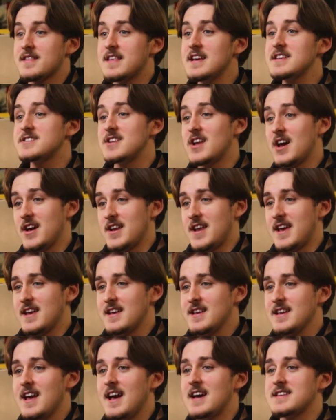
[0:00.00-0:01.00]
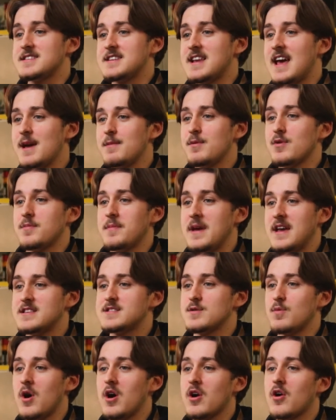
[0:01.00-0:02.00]
This learning has enabled me
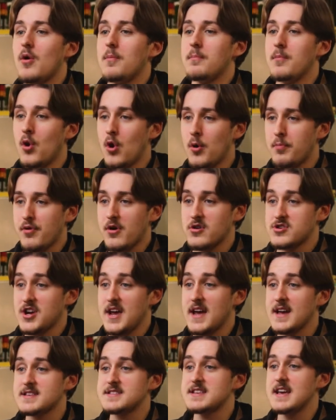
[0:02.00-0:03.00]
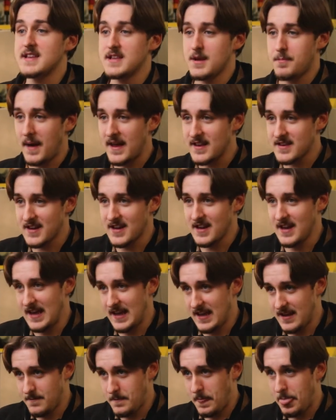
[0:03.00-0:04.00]
to work on more projects
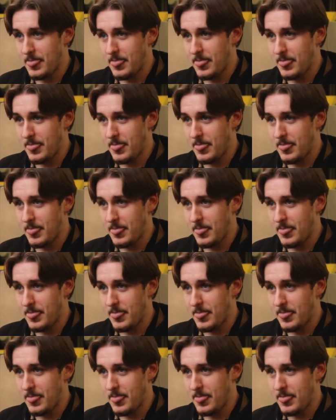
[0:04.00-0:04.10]
independently.